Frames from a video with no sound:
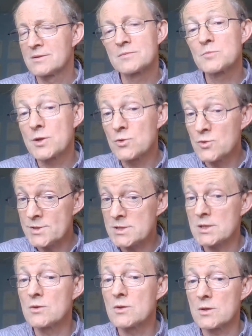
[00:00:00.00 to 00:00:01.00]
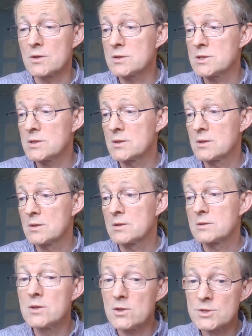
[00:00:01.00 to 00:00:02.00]
but also good
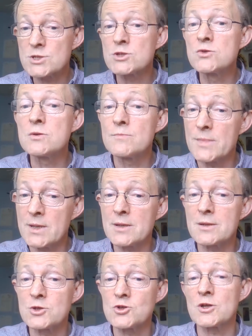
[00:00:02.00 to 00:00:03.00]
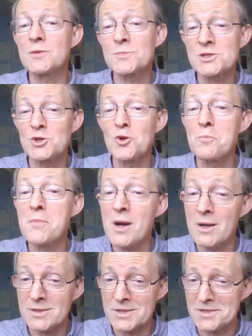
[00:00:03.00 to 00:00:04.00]
not to make dreams your
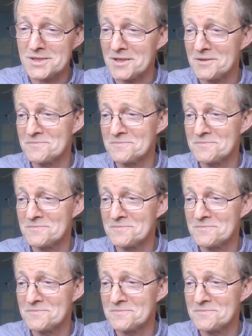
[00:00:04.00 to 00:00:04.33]
master.